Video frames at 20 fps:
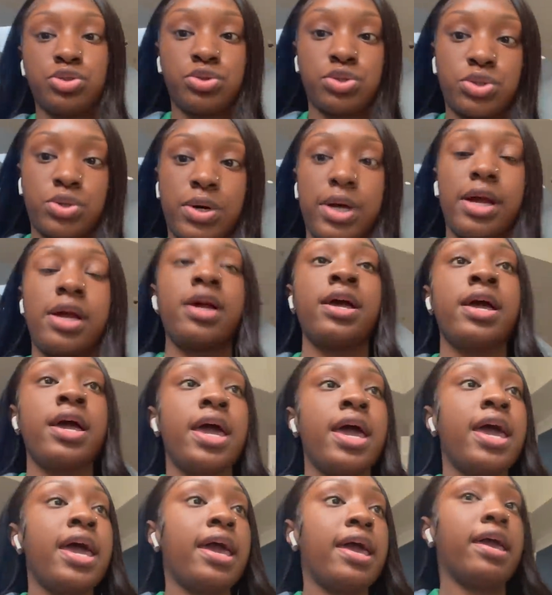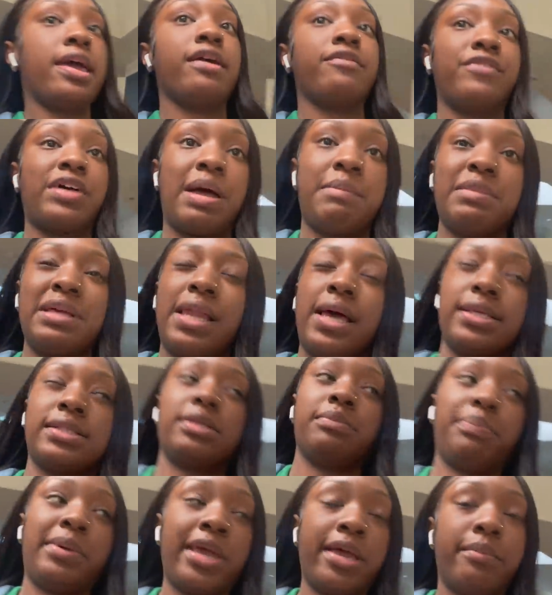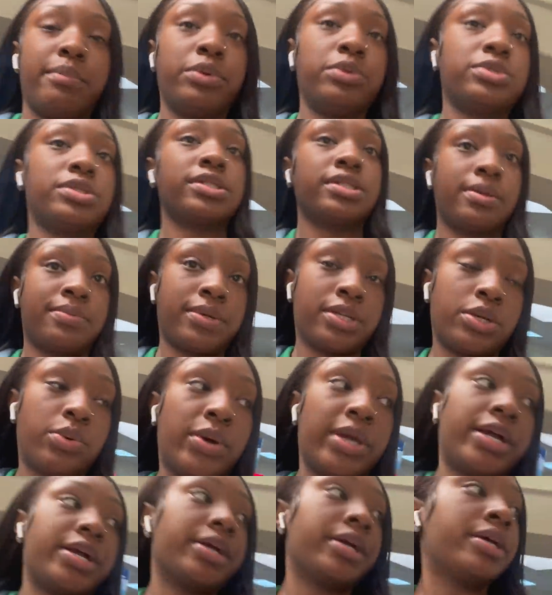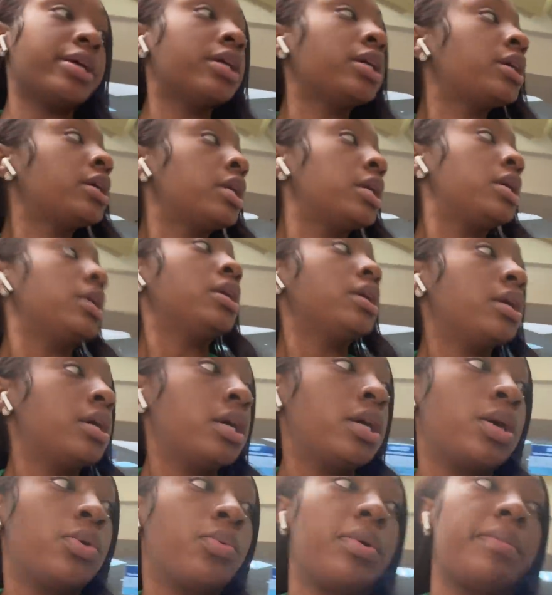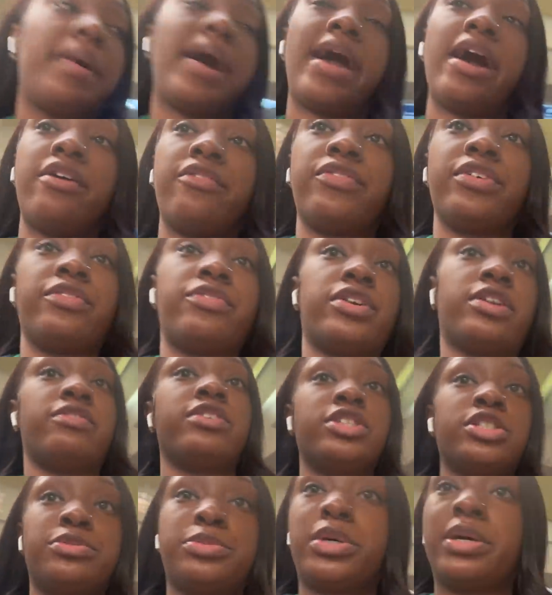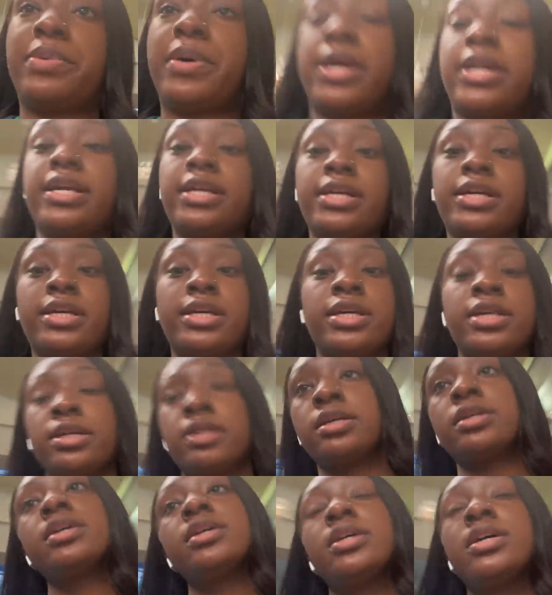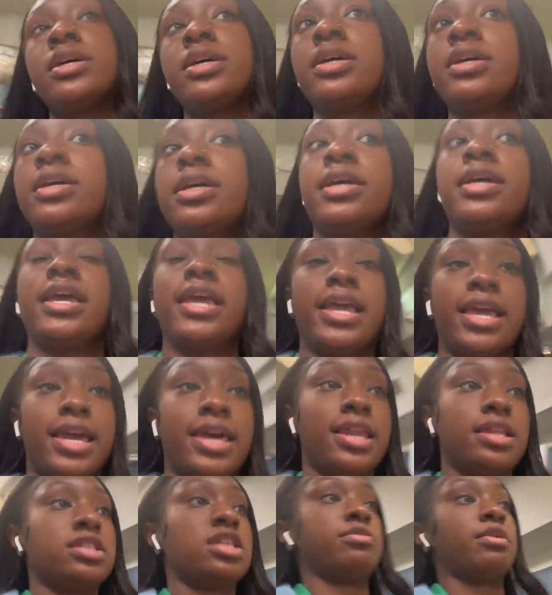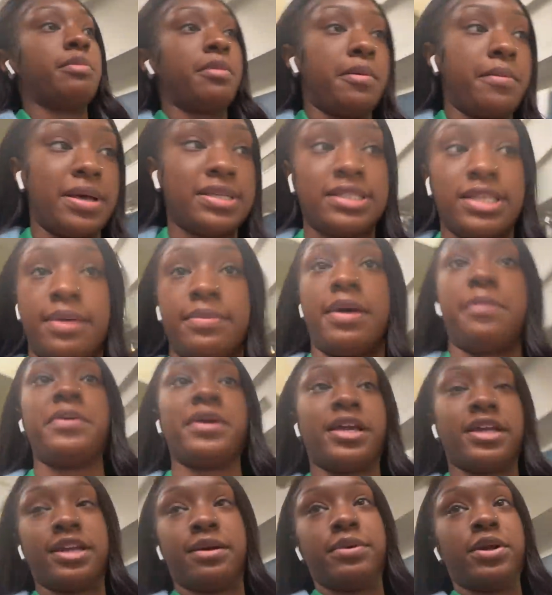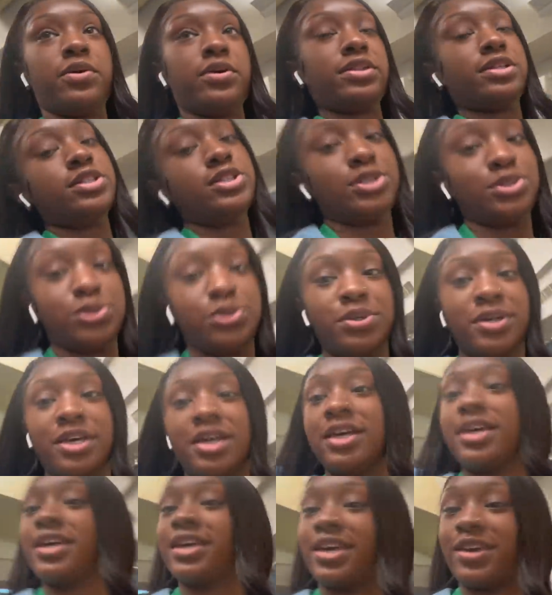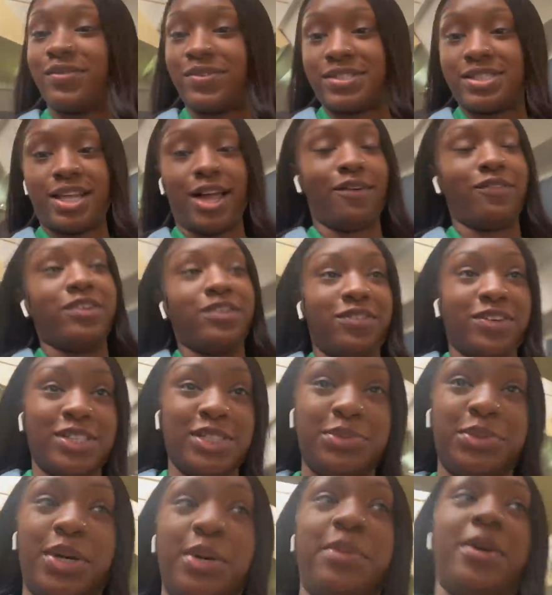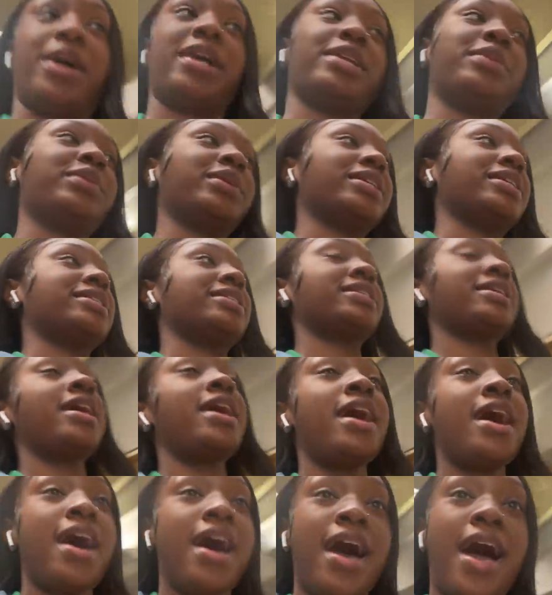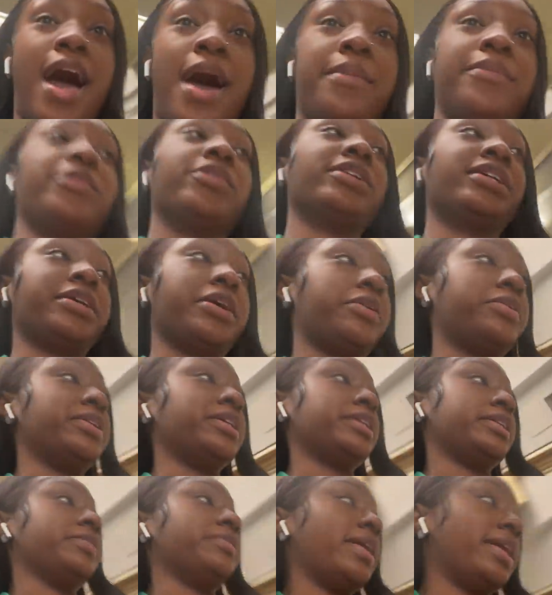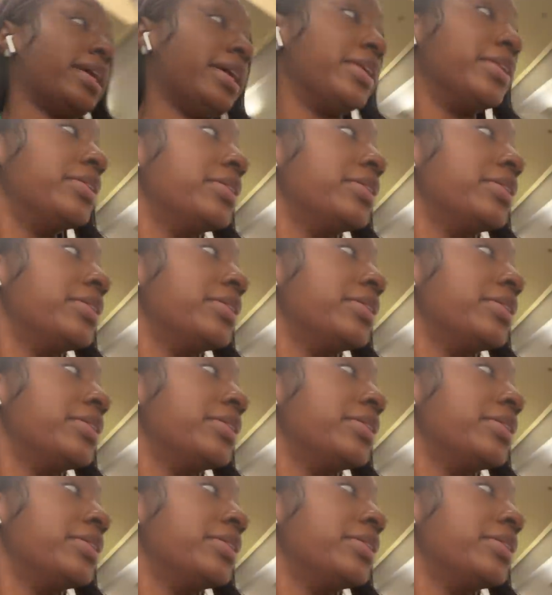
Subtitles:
store and find me like some pink boots or something to wear with my outfit for the vision board party. And I told my mom, I said I'm not picking up no other shoe if it's not for the vision board party, because I'm really ODing right now.